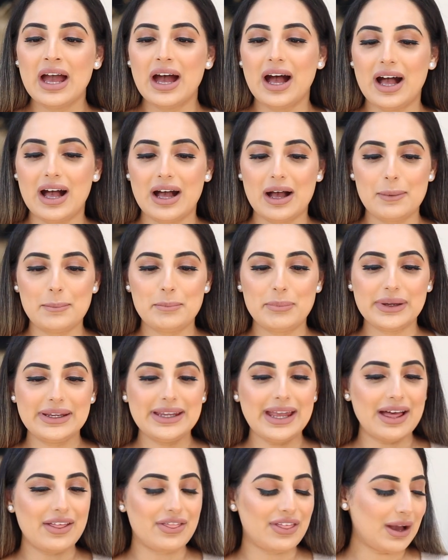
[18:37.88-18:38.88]
Um, but
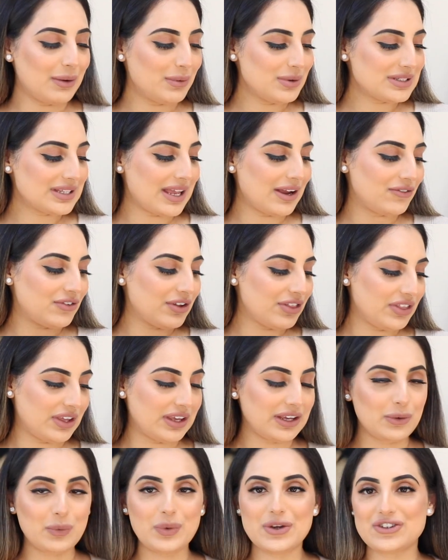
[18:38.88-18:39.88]
yeah, that was
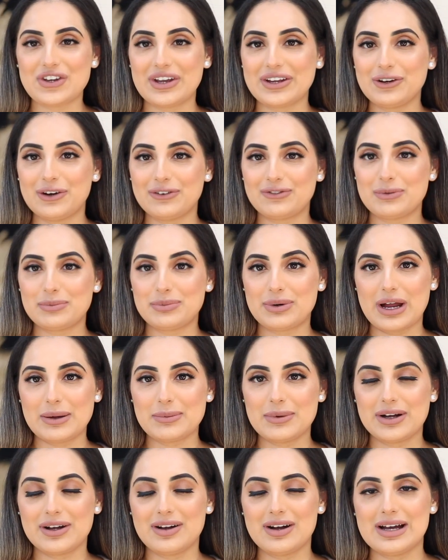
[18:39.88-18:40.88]
everything which I got from
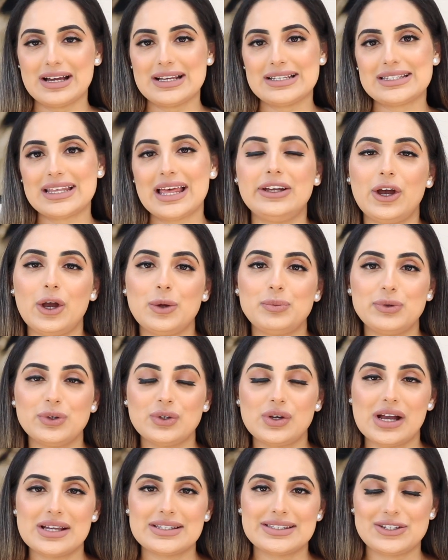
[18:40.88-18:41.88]
Primark, guys. We hope
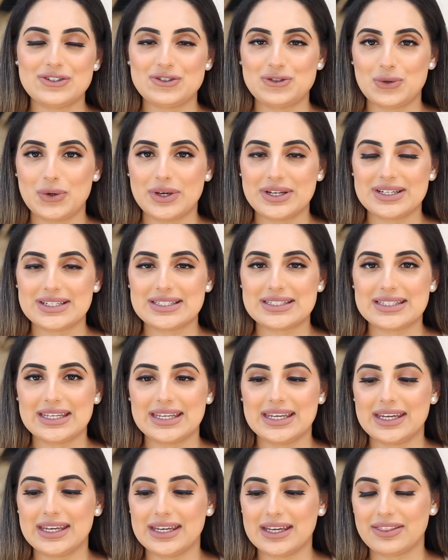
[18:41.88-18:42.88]
you guys enjoyed
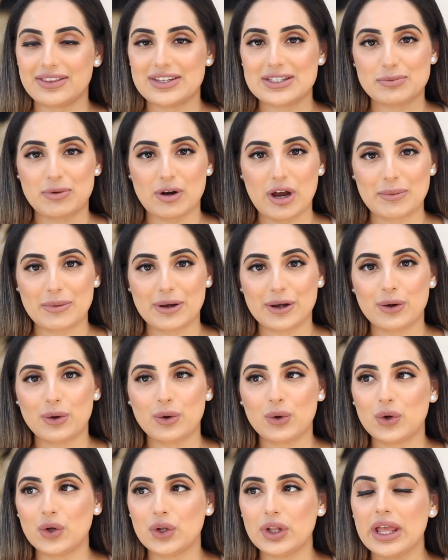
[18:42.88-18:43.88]
seeing this Primark
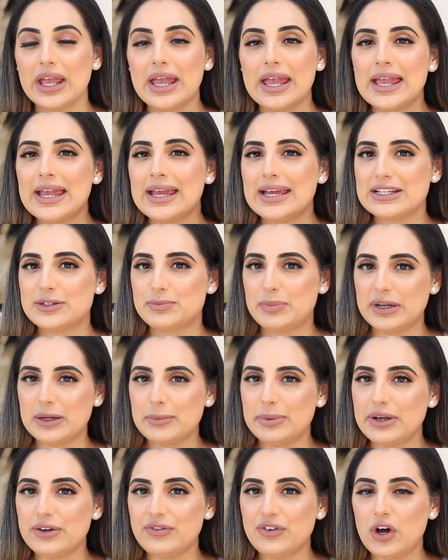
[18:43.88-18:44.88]
haul. It's been
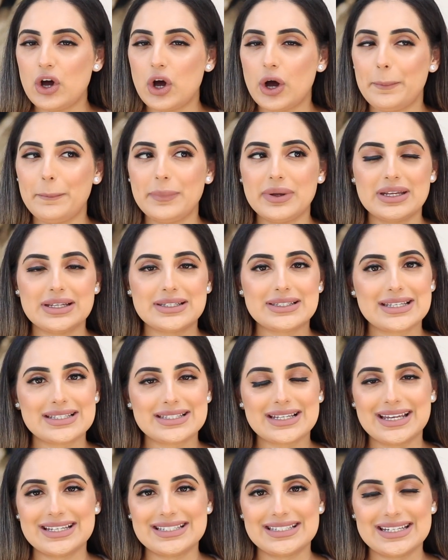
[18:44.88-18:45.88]
a bit of a hot minute
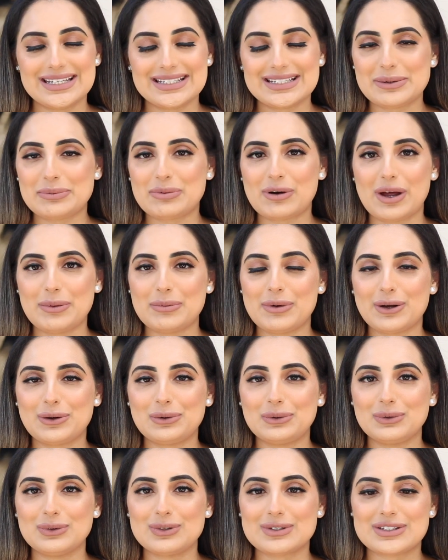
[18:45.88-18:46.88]
since I did a Primark
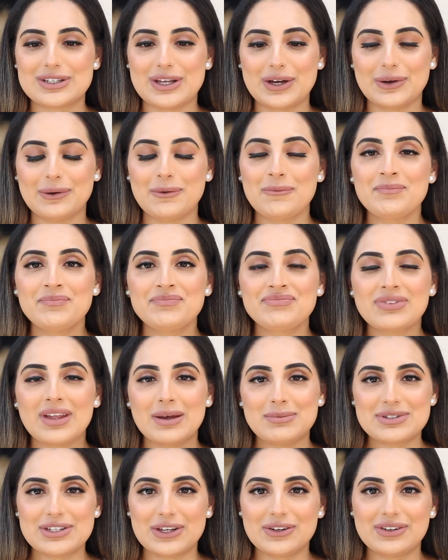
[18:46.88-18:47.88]
haul, so
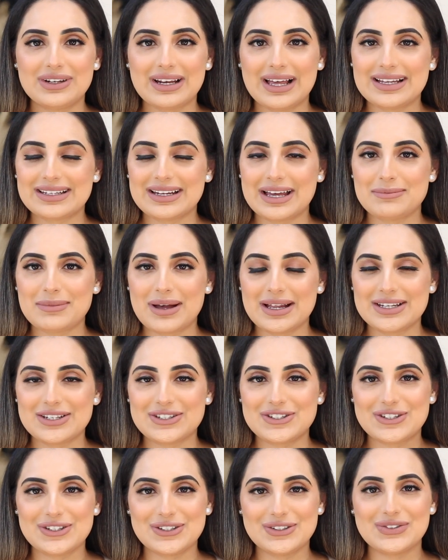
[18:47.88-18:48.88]
I'm so glad I
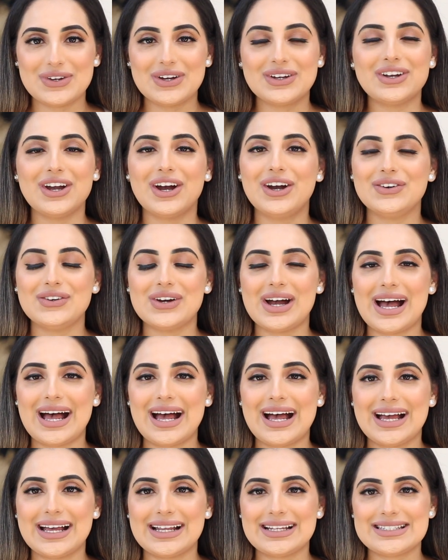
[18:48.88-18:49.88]
managed to go
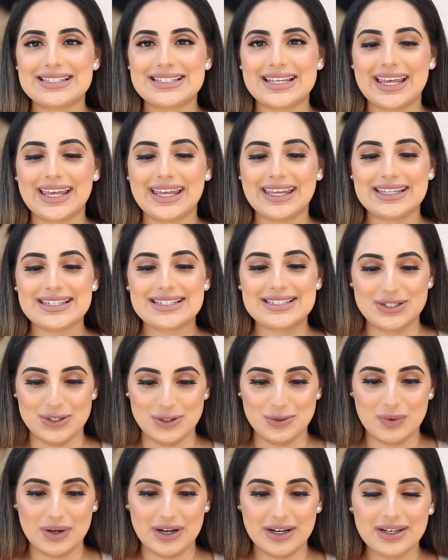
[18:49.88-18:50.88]
and
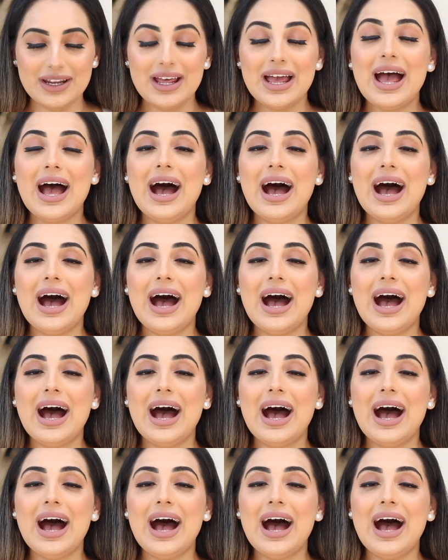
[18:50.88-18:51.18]
do one.